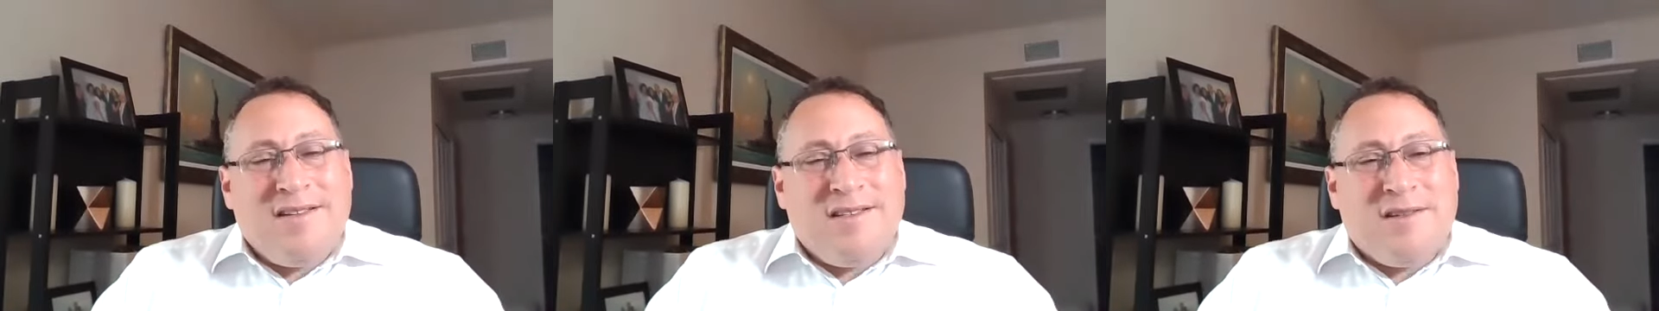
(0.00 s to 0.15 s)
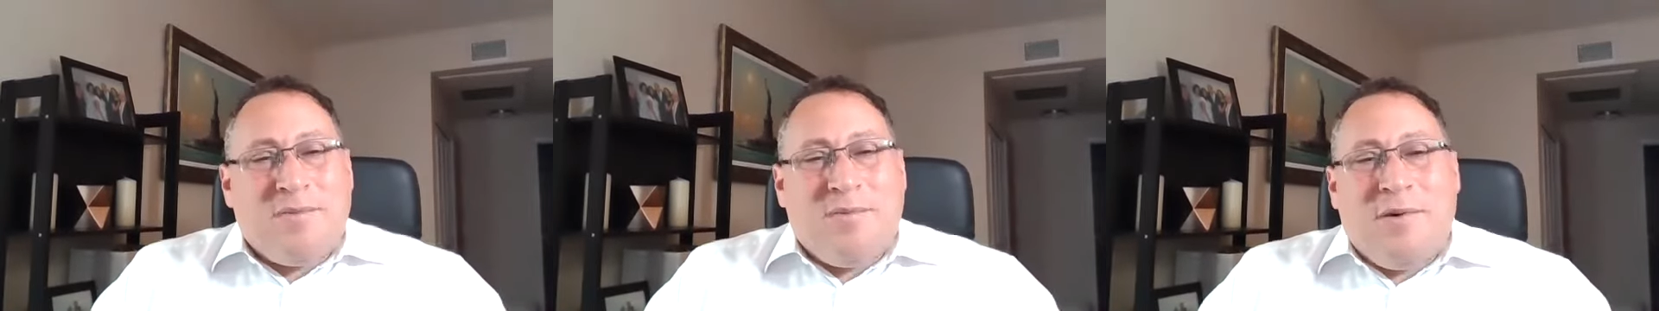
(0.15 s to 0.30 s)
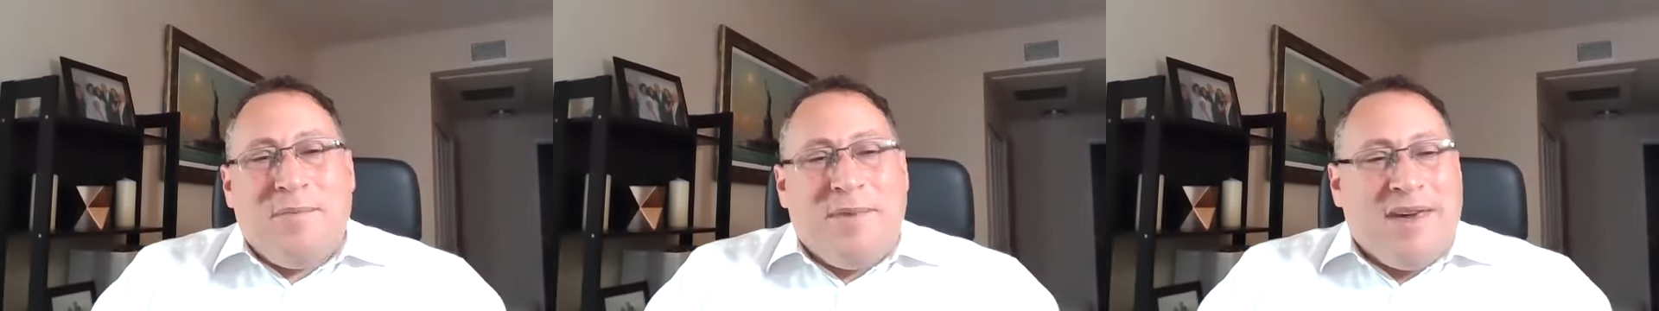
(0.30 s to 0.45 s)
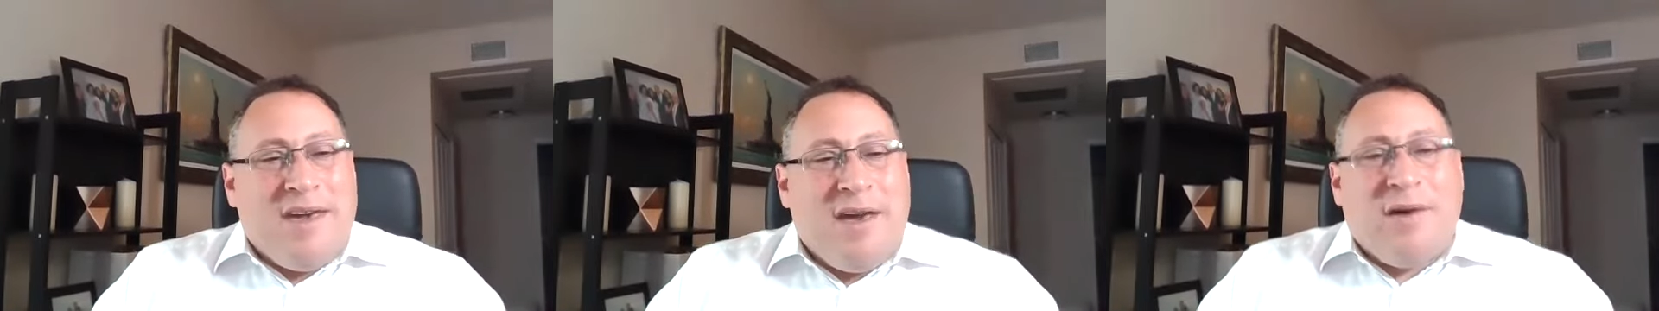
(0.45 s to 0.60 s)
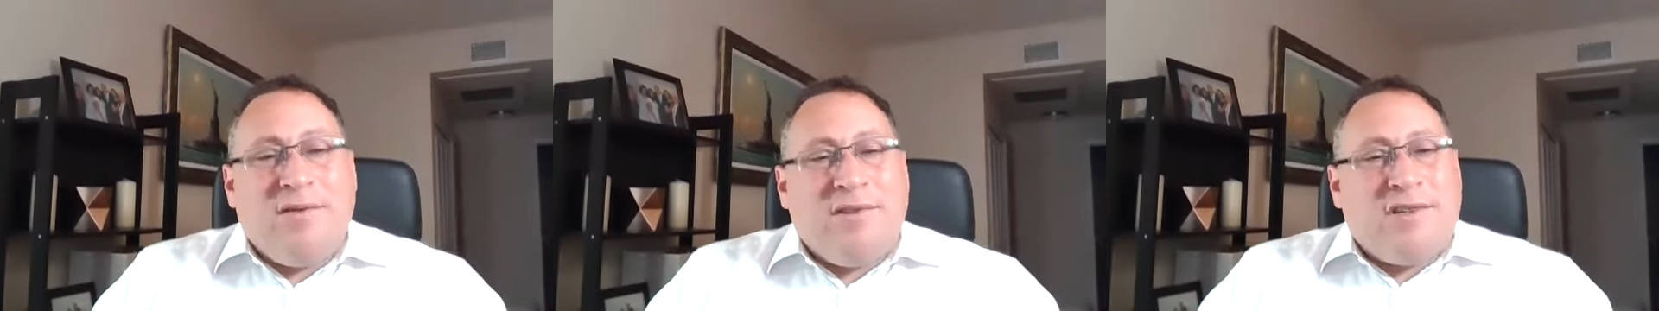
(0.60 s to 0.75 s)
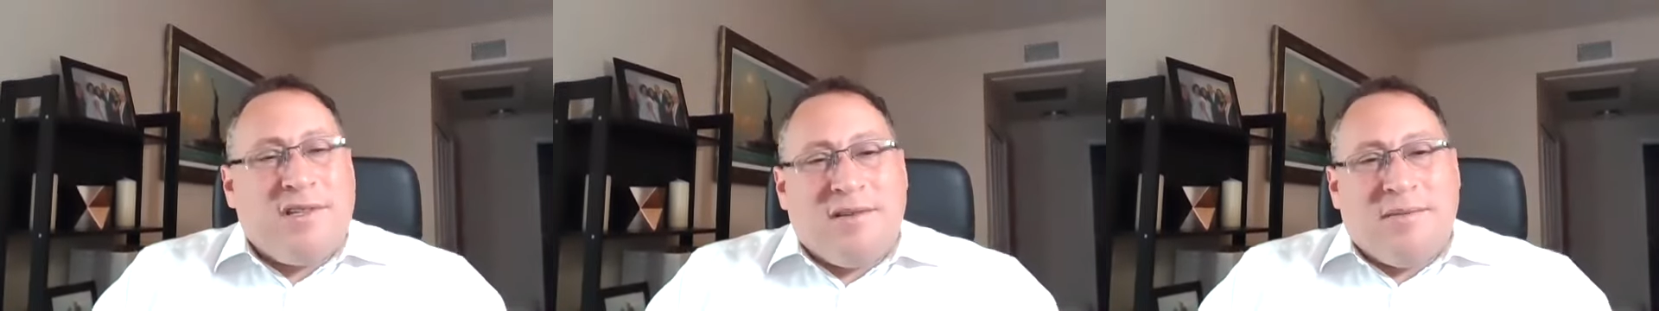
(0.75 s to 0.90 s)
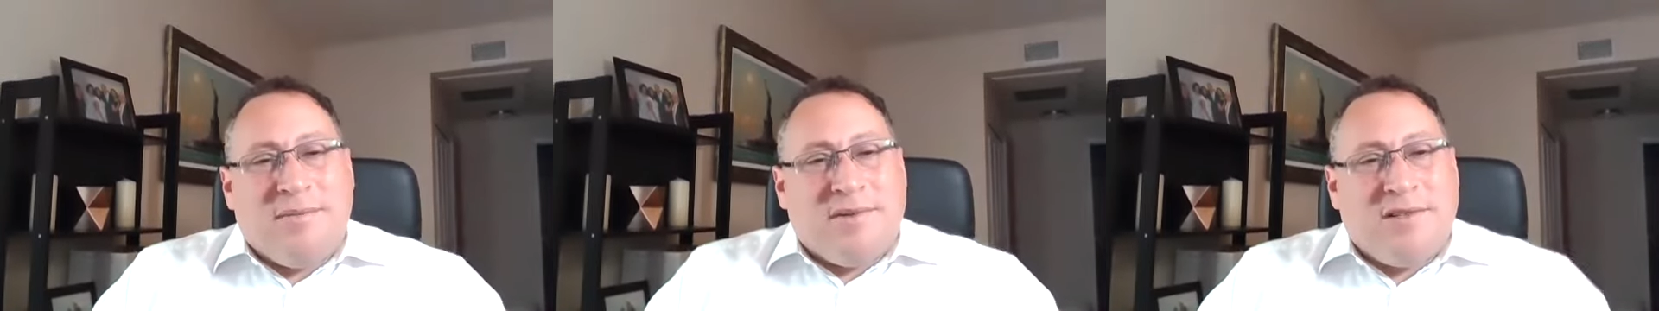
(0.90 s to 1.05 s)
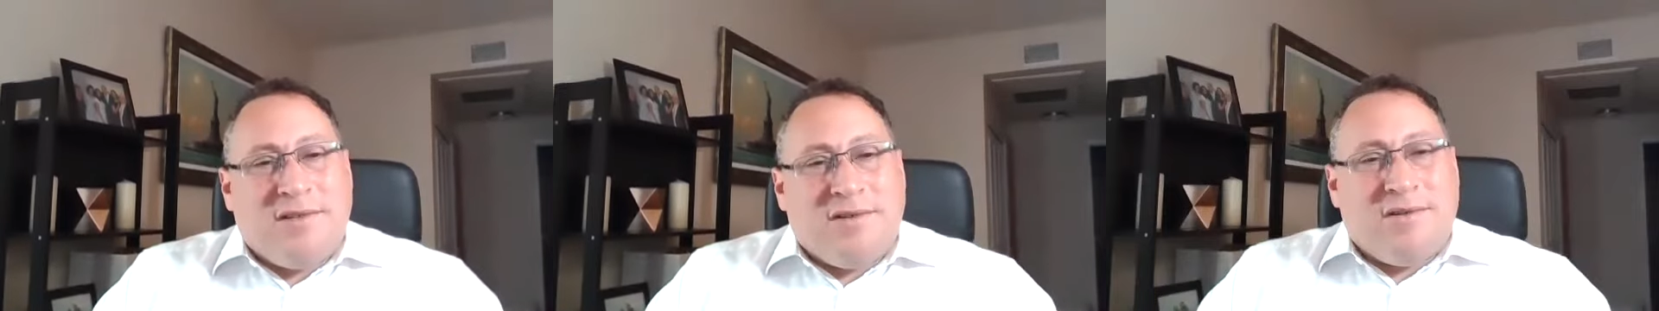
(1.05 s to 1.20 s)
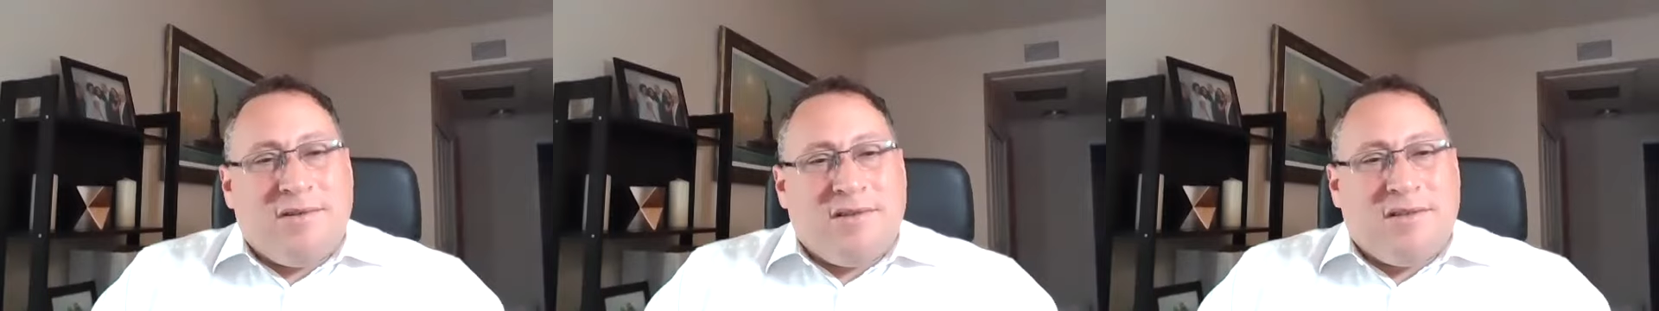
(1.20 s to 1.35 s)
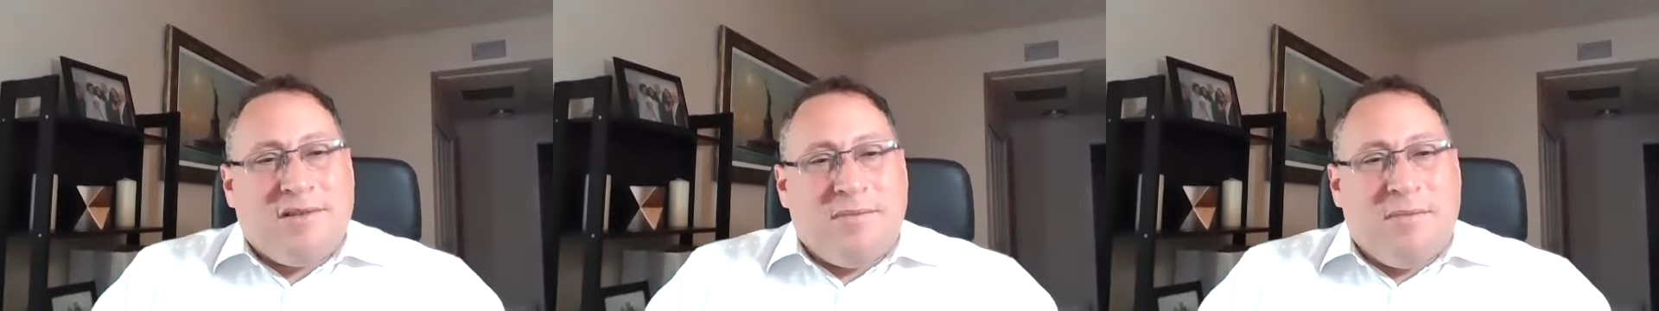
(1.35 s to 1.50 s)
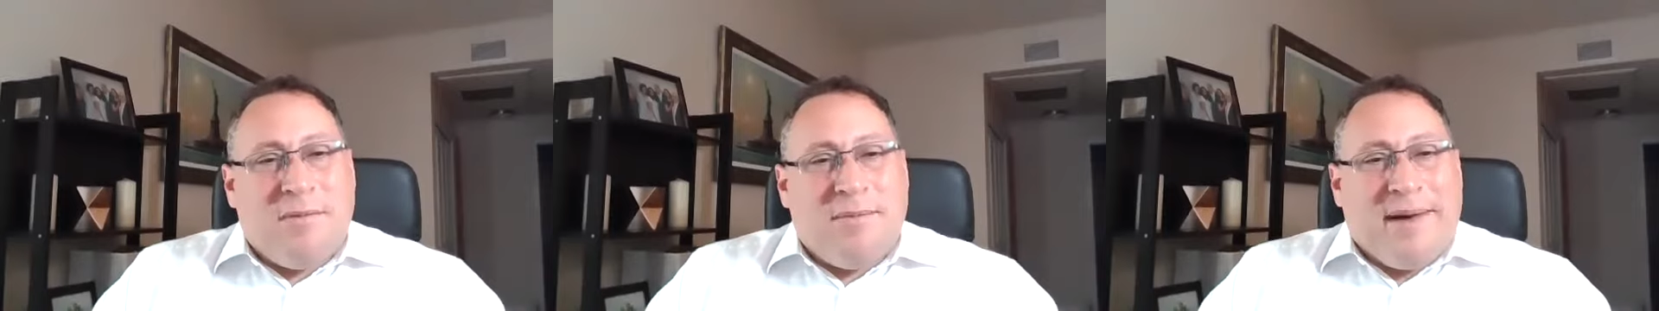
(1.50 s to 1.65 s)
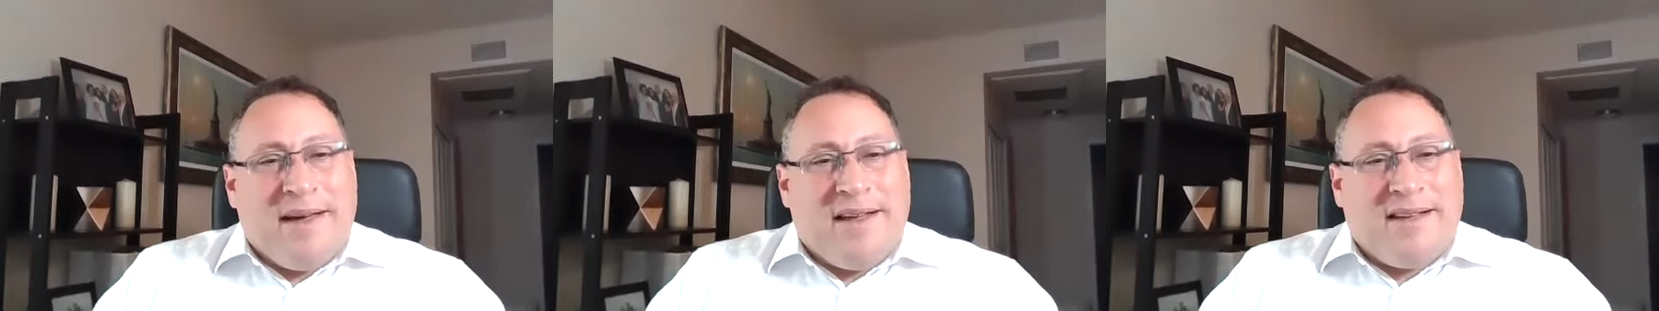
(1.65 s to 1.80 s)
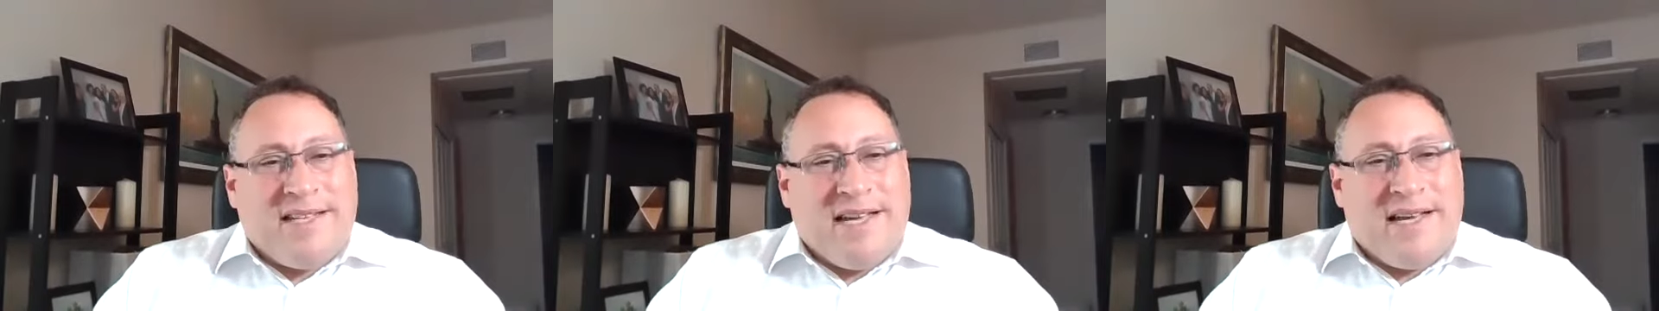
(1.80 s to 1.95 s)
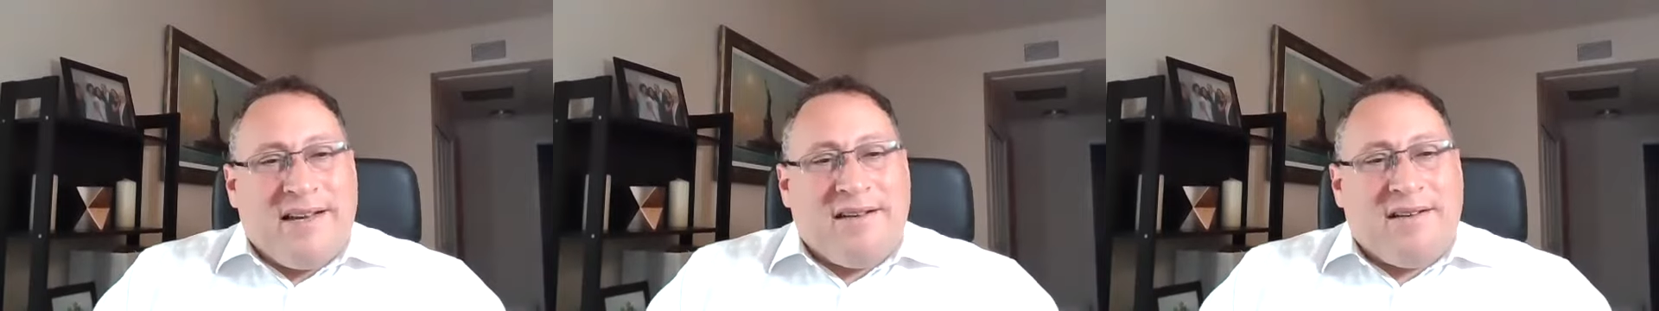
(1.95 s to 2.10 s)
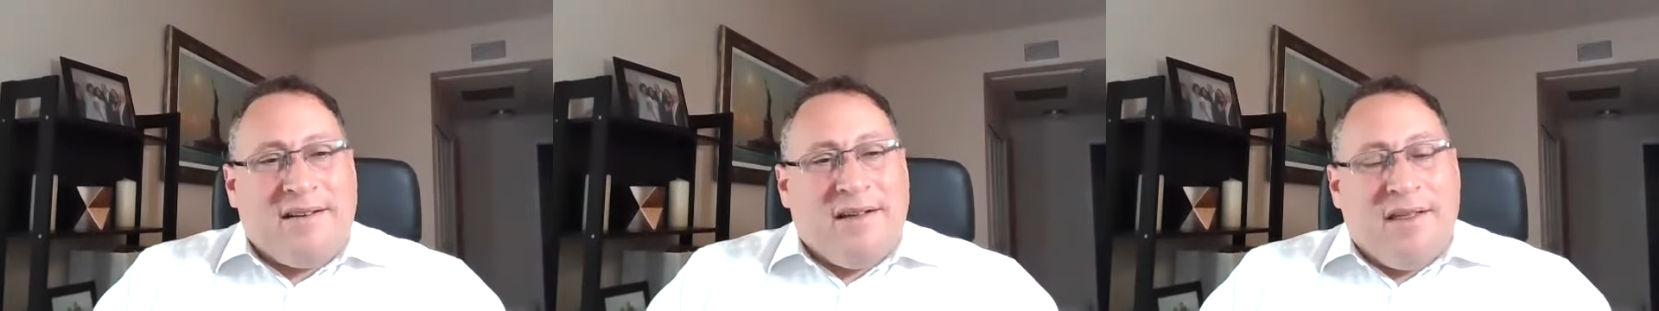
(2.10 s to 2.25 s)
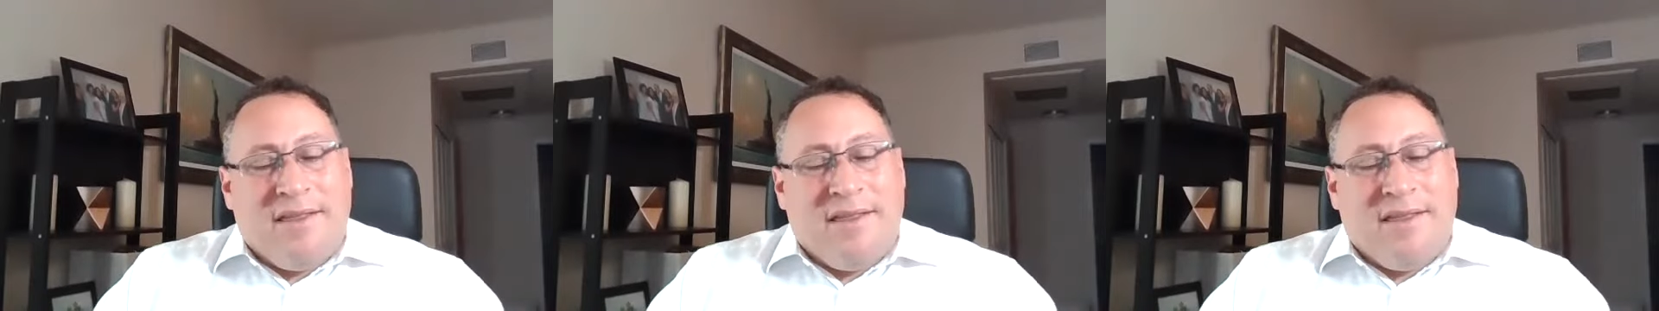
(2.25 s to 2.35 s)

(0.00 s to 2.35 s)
So when we go to them and talk to them about tender,